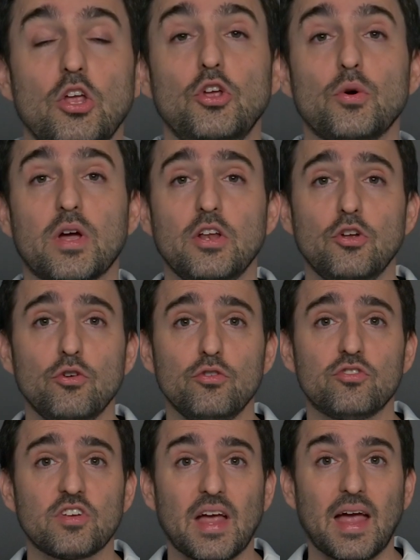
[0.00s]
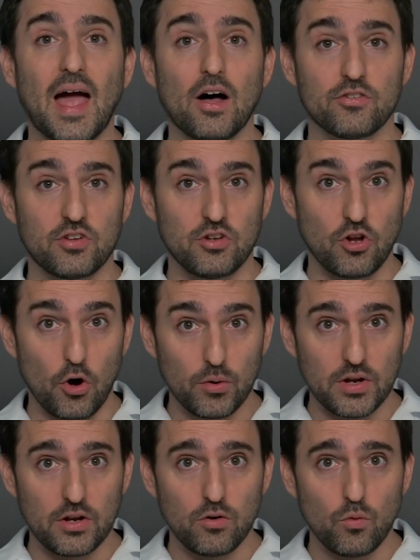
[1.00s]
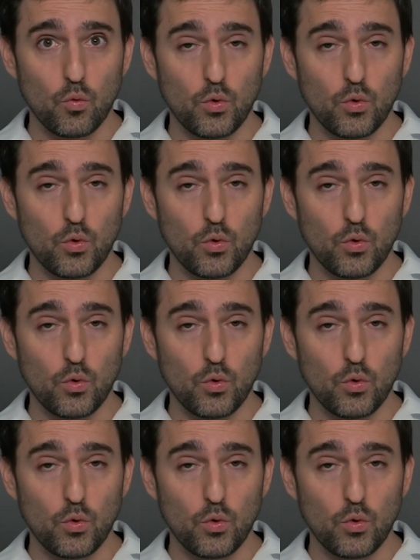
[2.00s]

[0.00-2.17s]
You can use calcitonin,